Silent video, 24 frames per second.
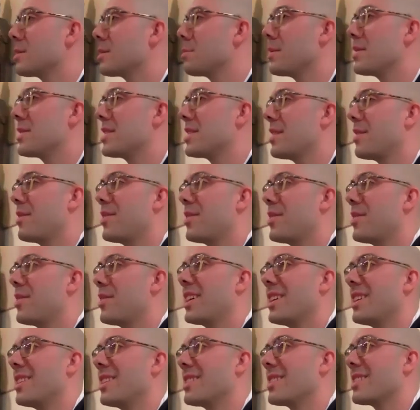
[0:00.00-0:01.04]

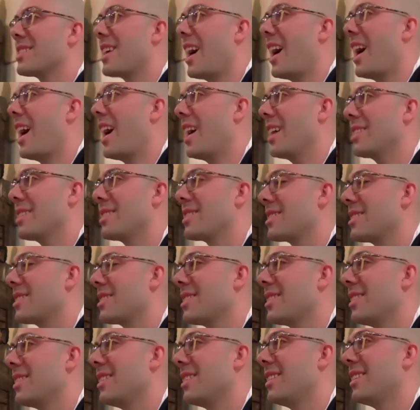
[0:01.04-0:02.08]
specific is
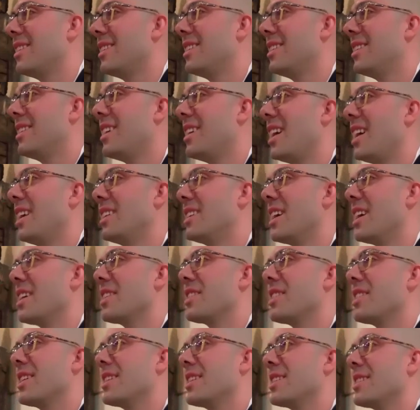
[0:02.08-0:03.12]
asked and
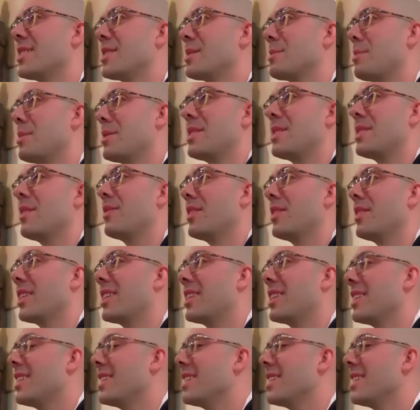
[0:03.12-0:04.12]
nothing specific